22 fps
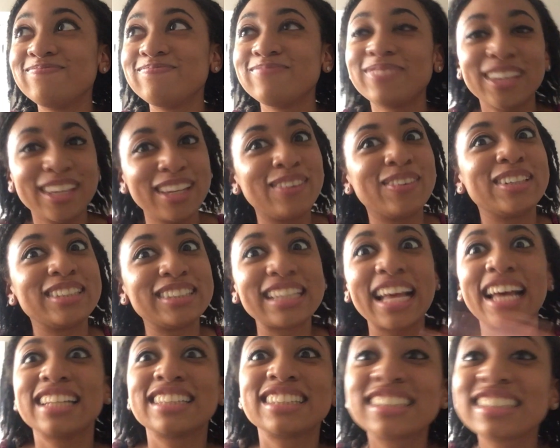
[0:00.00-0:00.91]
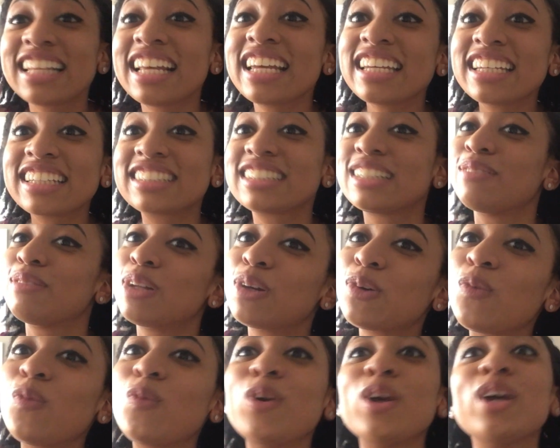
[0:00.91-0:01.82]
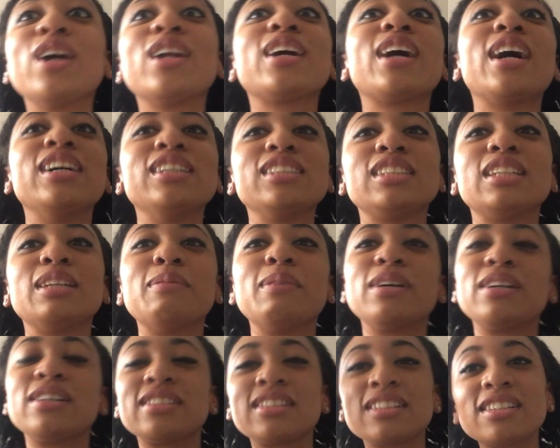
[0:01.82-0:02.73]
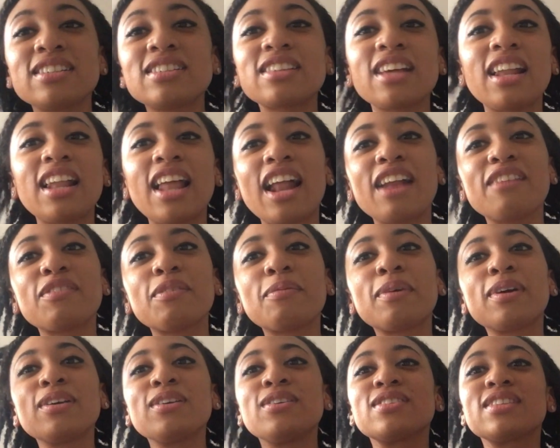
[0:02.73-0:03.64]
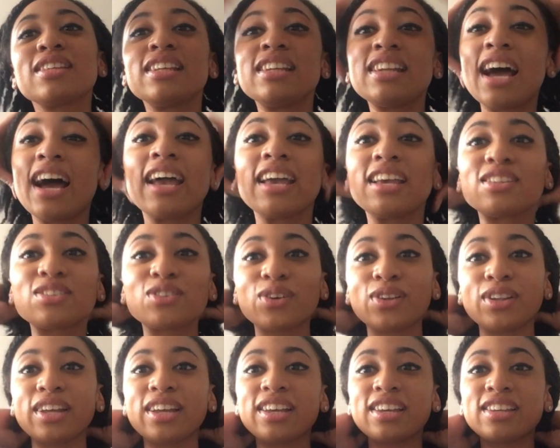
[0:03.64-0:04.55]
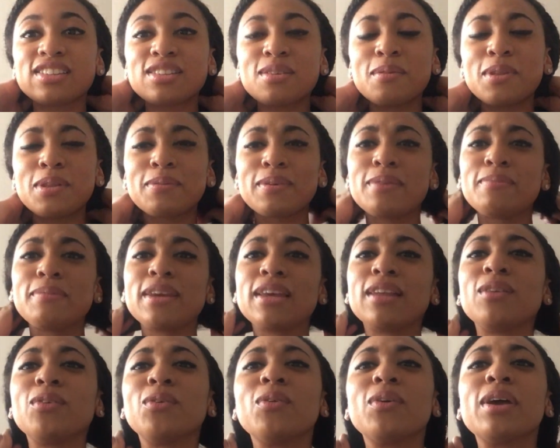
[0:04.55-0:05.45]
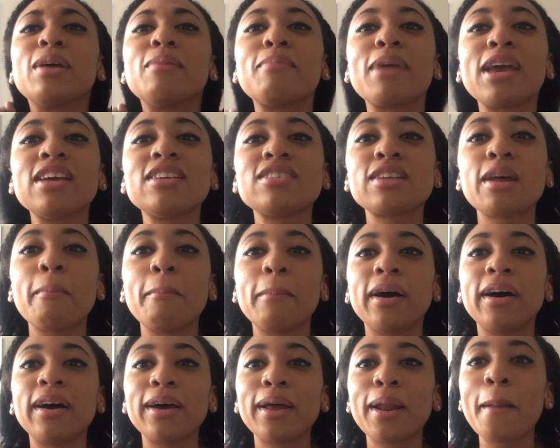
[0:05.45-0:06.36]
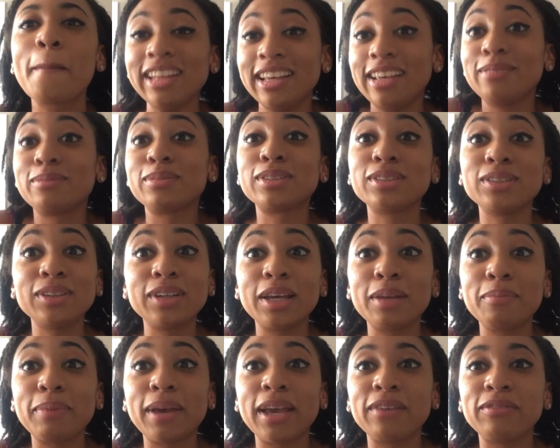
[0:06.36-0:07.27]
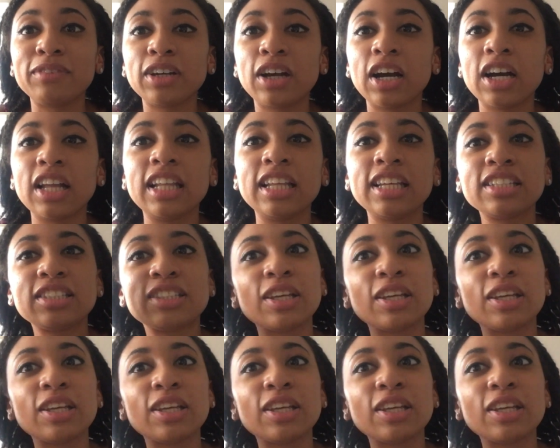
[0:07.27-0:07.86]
But anyway, that's like some of the weird customers. There's a lot of them are usually nice, or like some of them can be a little impatient, but I'm still getting paid regardless.